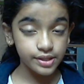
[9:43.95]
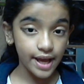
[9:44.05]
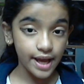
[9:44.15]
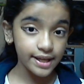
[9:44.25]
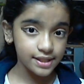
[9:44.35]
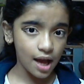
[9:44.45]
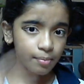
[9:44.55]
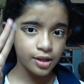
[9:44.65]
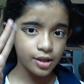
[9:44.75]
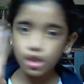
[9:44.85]
take
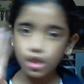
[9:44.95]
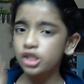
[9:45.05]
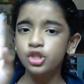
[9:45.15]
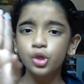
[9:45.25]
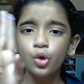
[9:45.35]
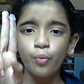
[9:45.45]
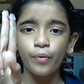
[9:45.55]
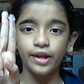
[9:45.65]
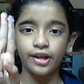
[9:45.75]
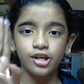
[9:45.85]
some and just 2
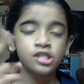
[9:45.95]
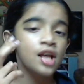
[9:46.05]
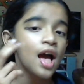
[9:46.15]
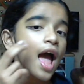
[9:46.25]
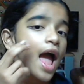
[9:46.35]
fingers